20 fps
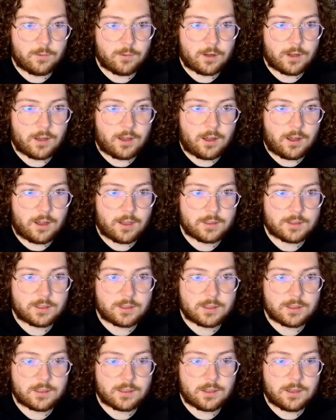
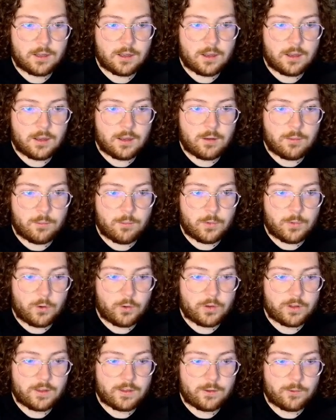costs
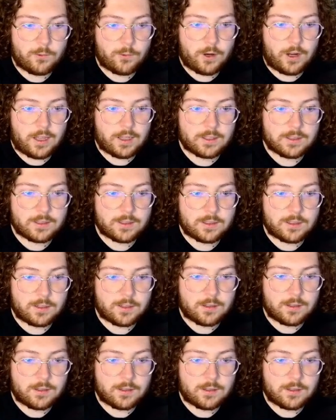more than the rest.